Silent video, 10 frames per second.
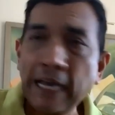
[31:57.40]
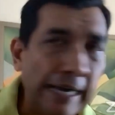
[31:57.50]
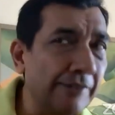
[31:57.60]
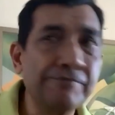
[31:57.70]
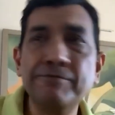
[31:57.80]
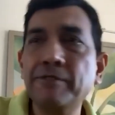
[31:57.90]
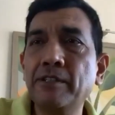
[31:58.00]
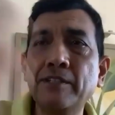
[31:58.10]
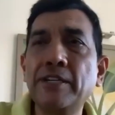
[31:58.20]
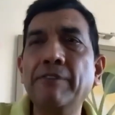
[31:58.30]
have
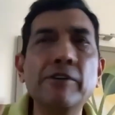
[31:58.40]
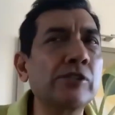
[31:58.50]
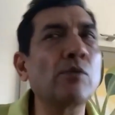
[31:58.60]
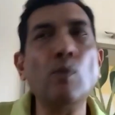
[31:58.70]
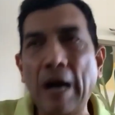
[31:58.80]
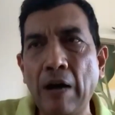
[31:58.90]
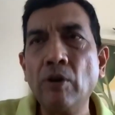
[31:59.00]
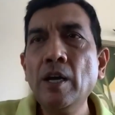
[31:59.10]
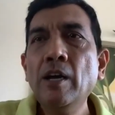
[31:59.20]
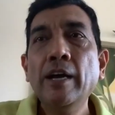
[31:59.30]
traffic as a wow
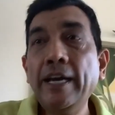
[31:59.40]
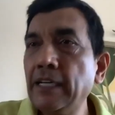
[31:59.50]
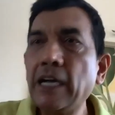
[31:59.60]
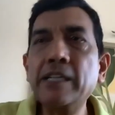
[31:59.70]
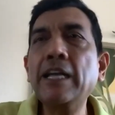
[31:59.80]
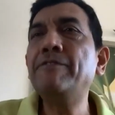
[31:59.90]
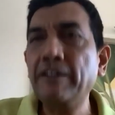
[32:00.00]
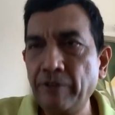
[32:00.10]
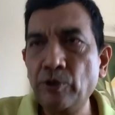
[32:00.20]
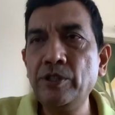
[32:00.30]
in our
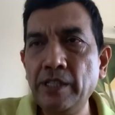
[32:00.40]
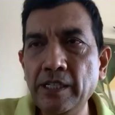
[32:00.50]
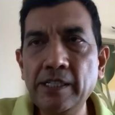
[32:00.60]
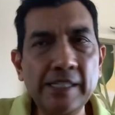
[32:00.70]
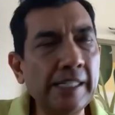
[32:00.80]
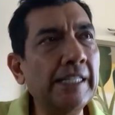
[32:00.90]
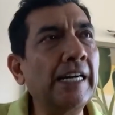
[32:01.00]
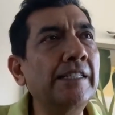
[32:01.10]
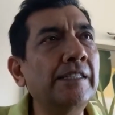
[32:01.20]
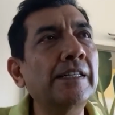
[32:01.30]
lifetime we could uh, see
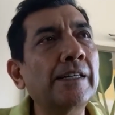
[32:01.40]
that uh,